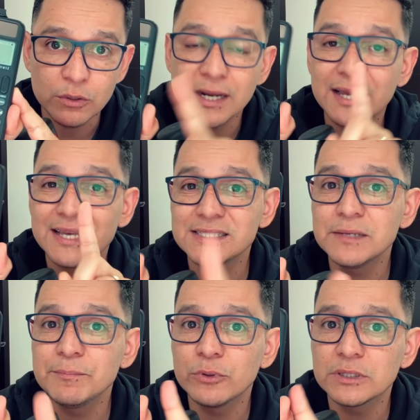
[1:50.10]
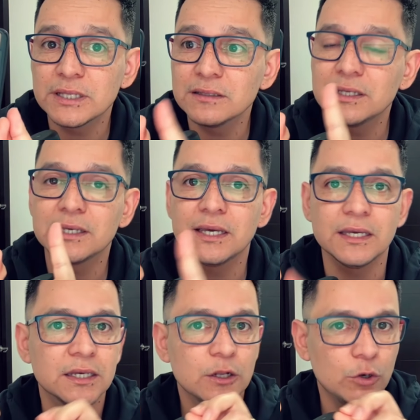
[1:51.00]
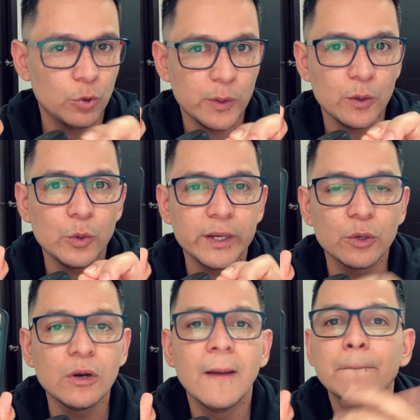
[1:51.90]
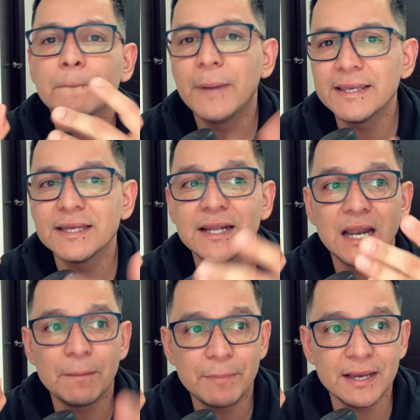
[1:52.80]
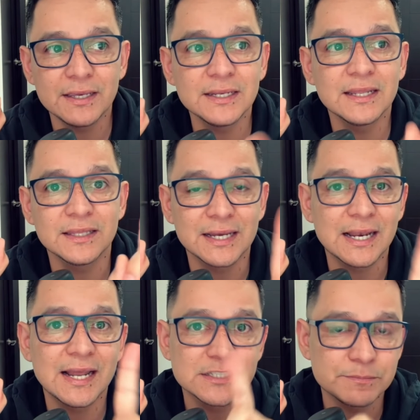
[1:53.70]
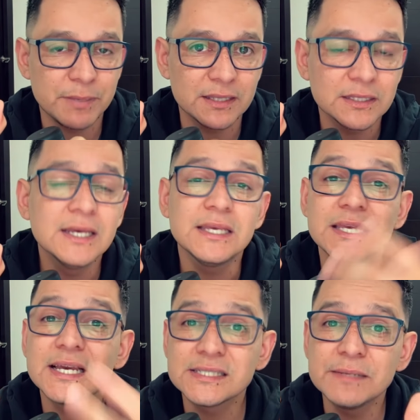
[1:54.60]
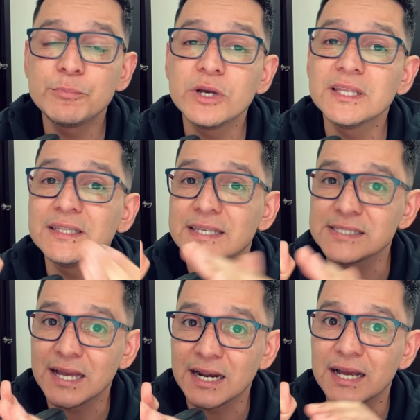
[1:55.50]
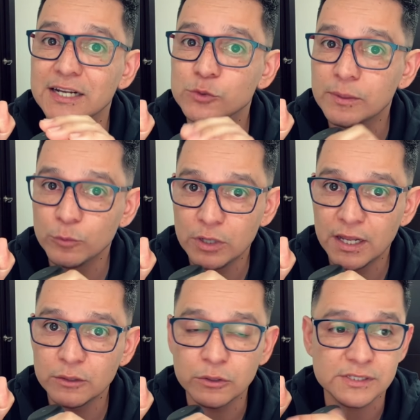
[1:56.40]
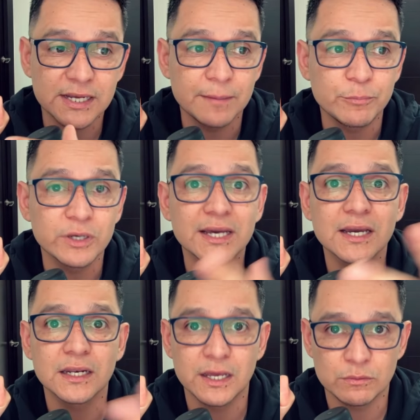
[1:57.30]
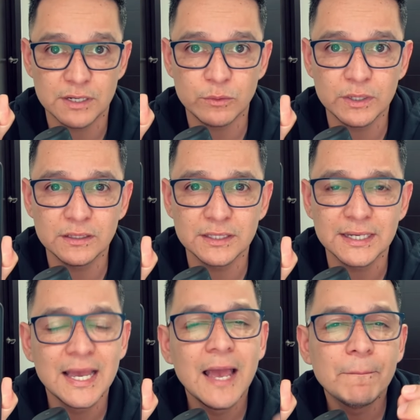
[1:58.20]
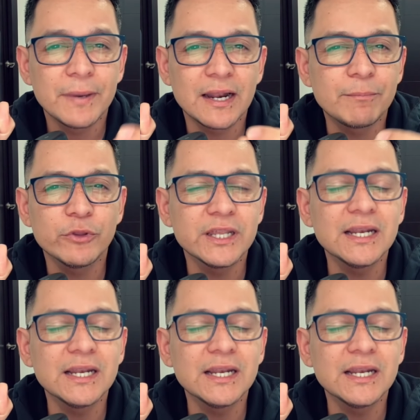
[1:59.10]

it's important that you then go to the ClassPad website so you can download your emulator, meaning you can create an account. It's quite